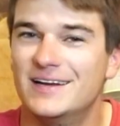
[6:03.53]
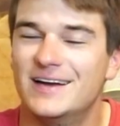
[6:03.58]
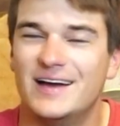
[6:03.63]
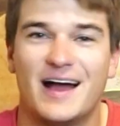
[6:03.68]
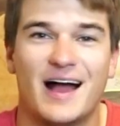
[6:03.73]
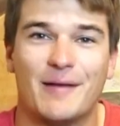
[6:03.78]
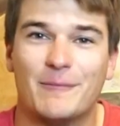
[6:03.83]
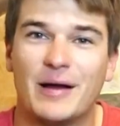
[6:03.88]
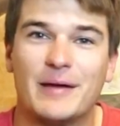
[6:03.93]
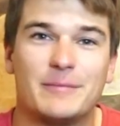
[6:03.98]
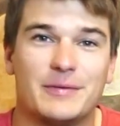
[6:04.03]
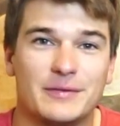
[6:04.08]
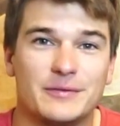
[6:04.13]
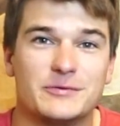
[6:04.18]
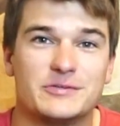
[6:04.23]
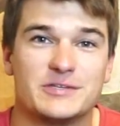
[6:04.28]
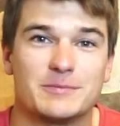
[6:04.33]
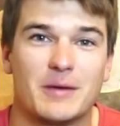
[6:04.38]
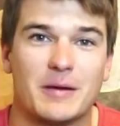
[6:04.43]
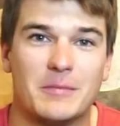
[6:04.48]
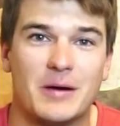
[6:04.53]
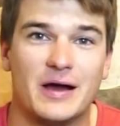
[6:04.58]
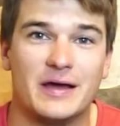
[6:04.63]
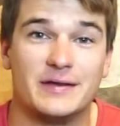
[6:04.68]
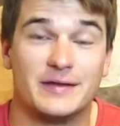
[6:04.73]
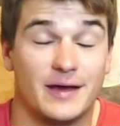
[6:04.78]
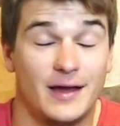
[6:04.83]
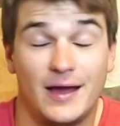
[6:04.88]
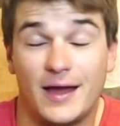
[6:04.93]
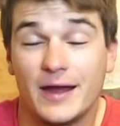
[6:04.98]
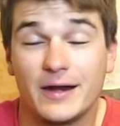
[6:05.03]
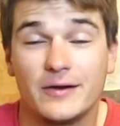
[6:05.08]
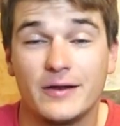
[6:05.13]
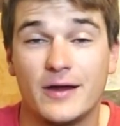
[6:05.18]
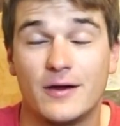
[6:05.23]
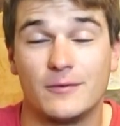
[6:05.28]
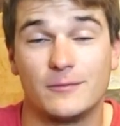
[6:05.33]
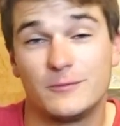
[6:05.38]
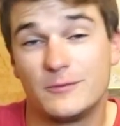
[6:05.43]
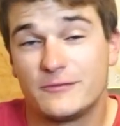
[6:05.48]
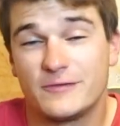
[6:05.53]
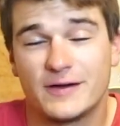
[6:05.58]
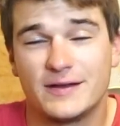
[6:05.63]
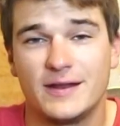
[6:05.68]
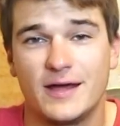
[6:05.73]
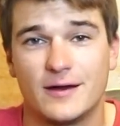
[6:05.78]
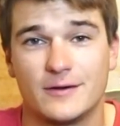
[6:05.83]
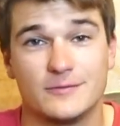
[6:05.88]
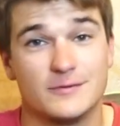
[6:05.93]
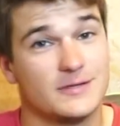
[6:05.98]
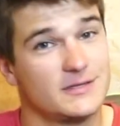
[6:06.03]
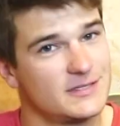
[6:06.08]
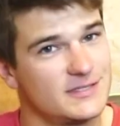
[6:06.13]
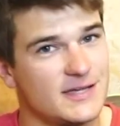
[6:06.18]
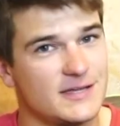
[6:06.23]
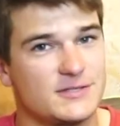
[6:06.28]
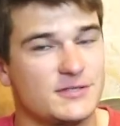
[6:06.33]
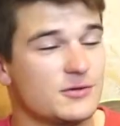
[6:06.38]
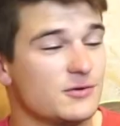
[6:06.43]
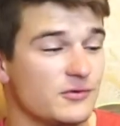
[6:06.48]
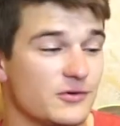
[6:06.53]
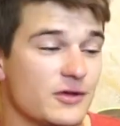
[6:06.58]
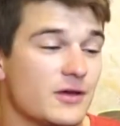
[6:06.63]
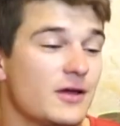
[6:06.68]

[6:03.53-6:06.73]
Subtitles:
I might be losing my mind. I don't know, we'll find out. Stay tuned.